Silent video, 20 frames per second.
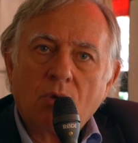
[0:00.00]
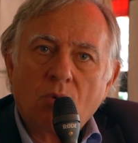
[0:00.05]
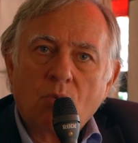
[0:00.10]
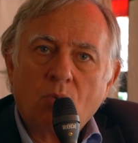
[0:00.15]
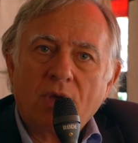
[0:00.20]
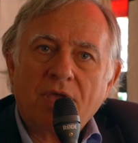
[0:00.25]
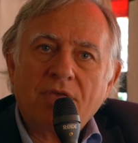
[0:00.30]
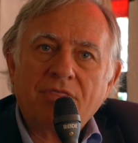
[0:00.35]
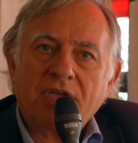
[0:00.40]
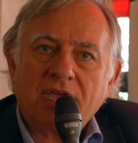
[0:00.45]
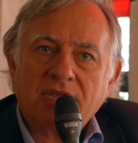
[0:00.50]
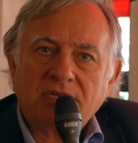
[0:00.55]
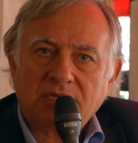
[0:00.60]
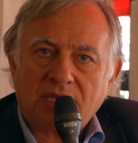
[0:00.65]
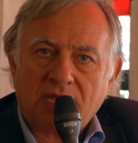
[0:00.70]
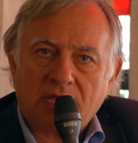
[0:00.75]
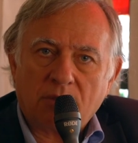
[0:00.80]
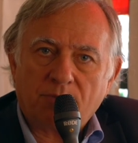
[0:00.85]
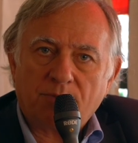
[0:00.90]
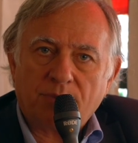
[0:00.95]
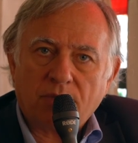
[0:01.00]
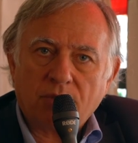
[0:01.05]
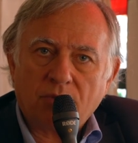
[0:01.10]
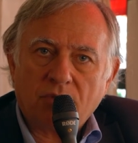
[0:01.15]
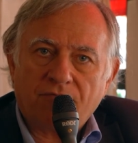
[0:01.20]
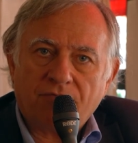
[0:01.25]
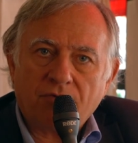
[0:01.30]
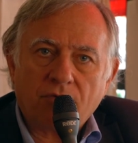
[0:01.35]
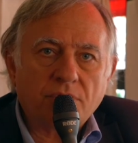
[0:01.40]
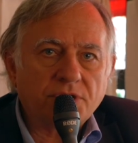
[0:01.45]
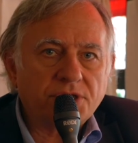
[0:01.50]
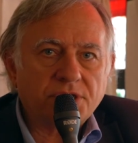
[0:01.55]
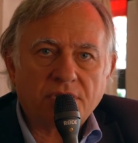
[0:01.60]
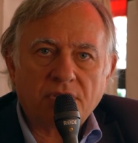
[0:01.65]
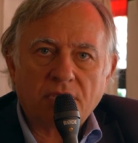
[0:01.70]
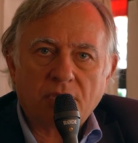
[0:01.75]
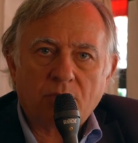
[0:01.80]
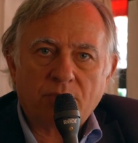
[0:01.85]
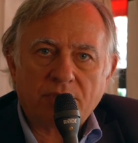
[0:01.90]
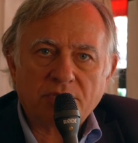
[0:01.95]
We're there to help you if you've got
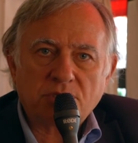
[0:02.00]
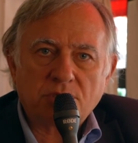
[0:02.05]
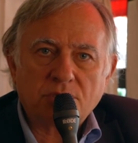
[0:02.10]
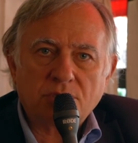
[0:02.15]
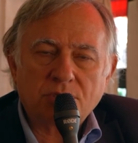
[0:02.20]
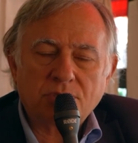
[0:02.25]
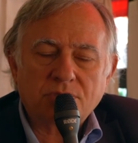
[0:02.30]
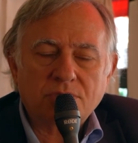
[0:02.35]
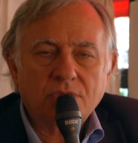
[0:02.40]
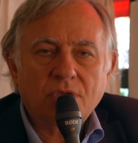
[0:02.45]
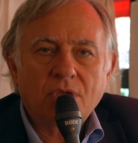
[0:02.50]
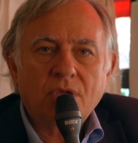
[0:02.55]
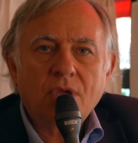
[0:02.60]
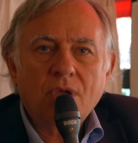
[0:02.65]
any questions.